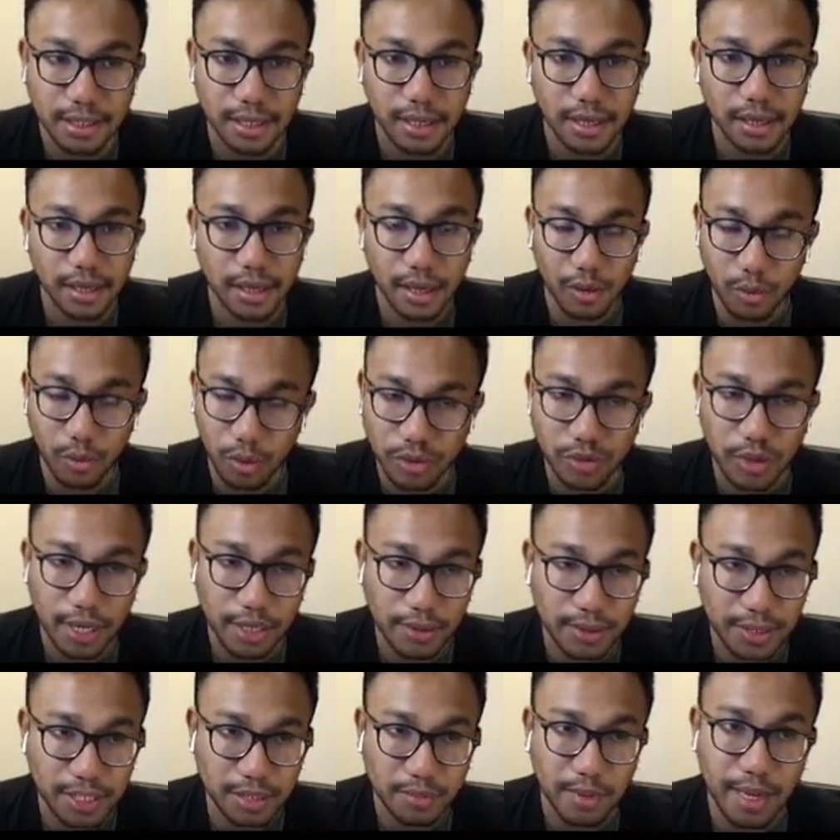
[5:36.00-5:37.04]
We're trying to
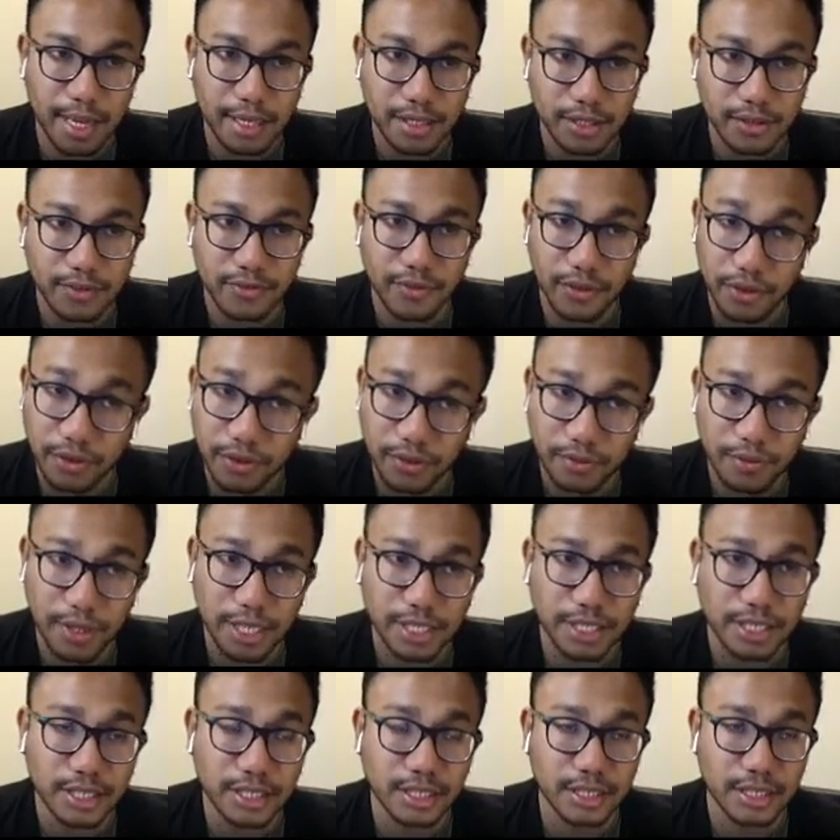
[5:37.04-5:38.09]
expand to further
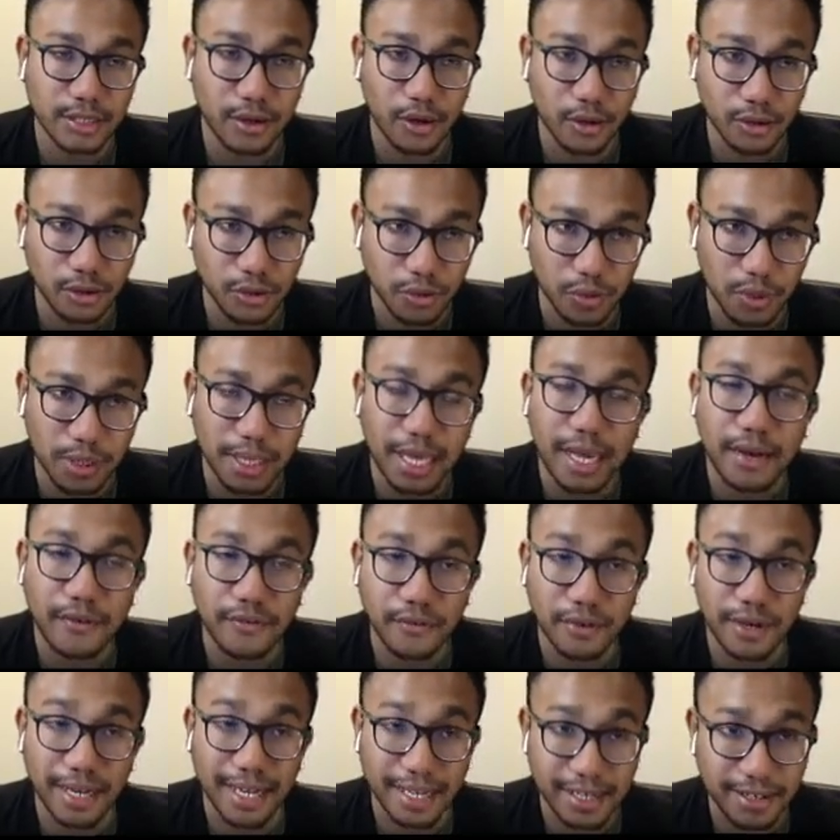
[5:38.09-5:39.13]
regions and also allow
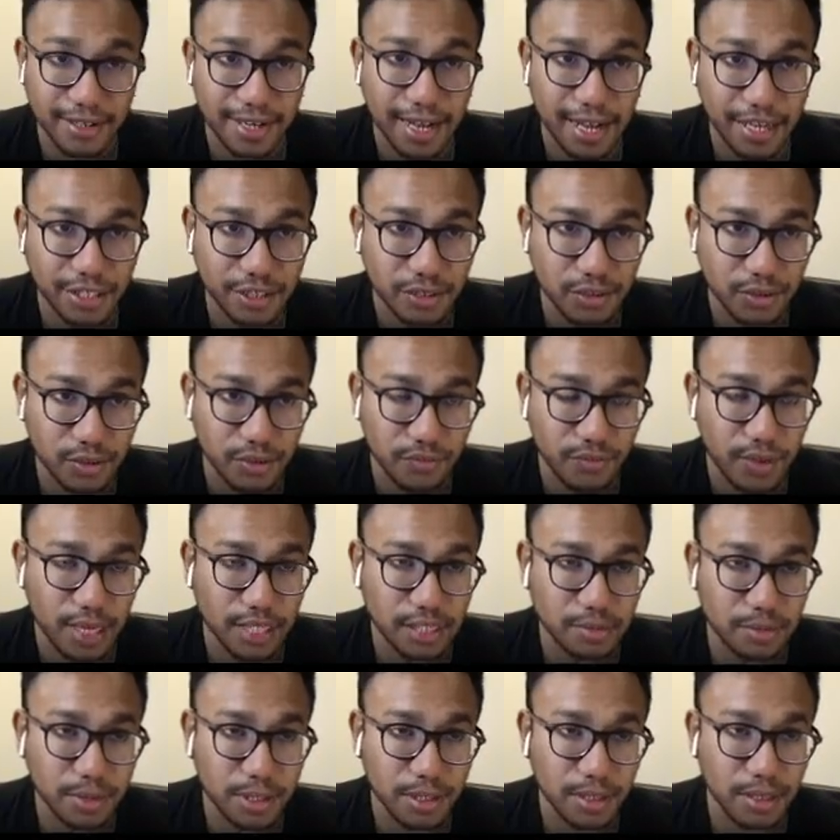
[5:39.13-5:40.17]
for international
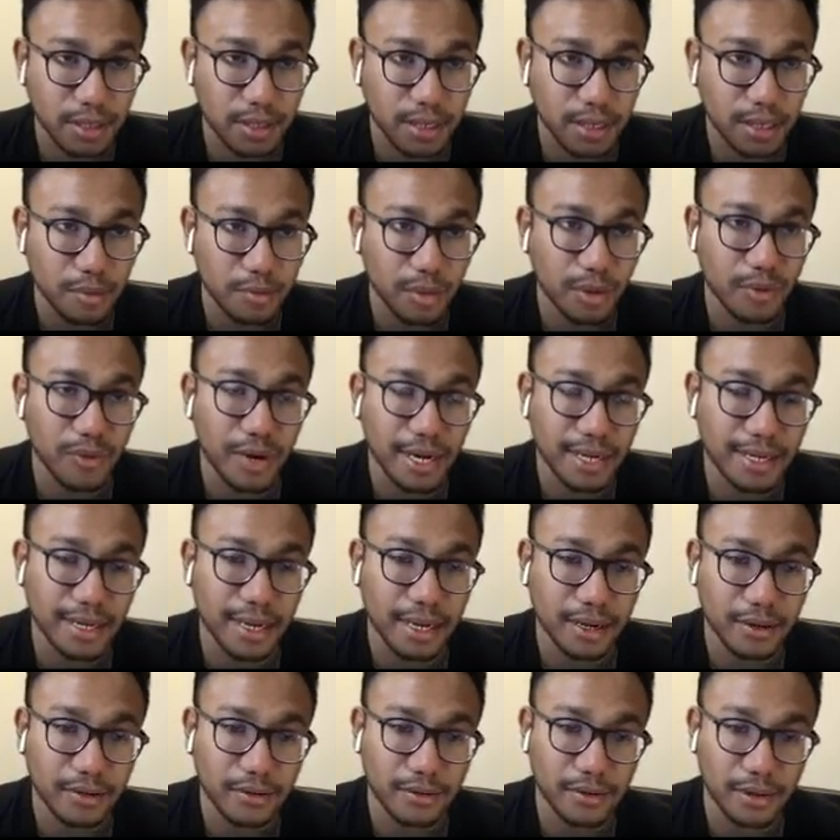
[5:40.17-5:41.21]
investment. But right
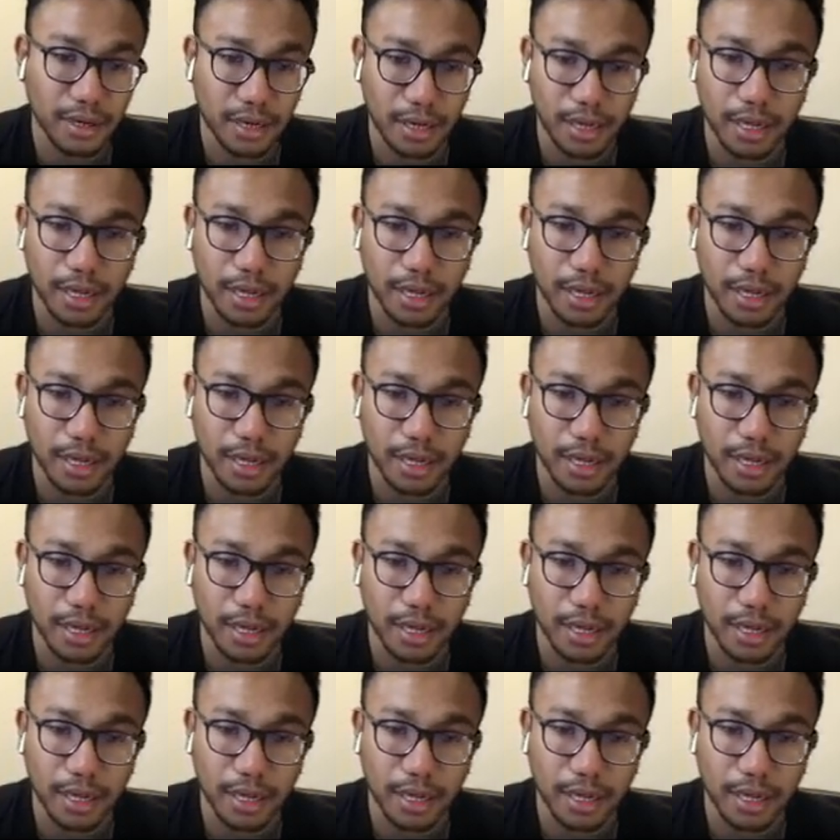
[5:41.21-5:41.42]
now,